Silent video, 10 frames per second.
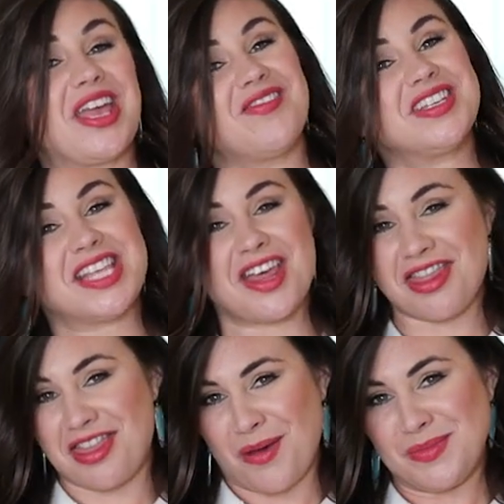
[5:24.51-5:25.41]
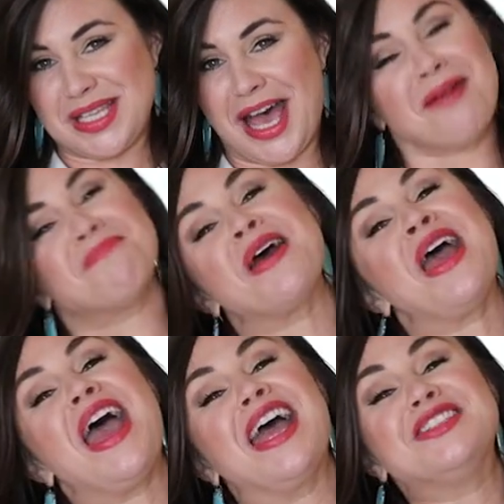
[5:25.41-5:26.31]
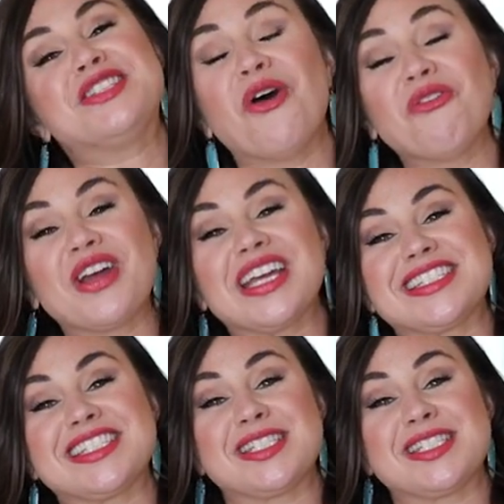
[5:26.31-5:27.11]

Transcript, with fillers: give us a thumbs up and don't forget to